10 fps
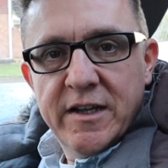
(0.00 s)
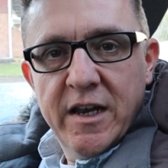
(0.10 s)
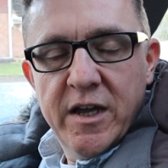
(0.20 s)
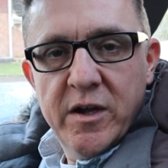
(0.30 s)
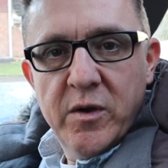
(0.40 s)

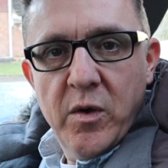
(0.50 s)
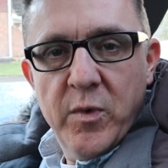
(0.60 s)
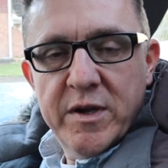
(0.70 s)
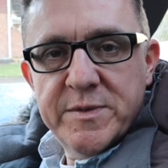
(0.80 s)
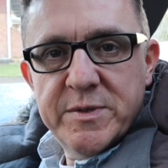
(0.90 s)
Hello, or
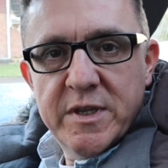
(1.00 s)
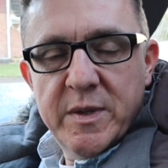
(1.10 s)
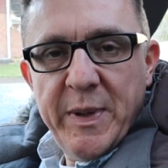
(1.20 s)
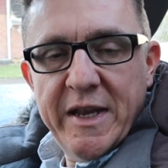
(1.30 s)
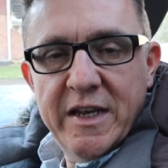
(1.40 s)
welcome to
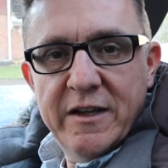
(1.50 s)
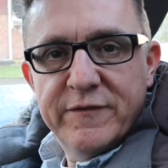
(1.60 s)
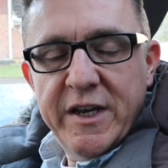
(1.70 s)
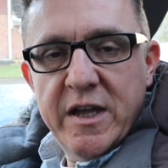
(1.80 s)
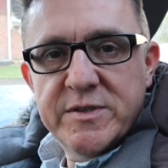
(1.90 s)
another Pedal
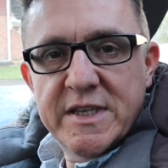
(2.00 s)
Out video.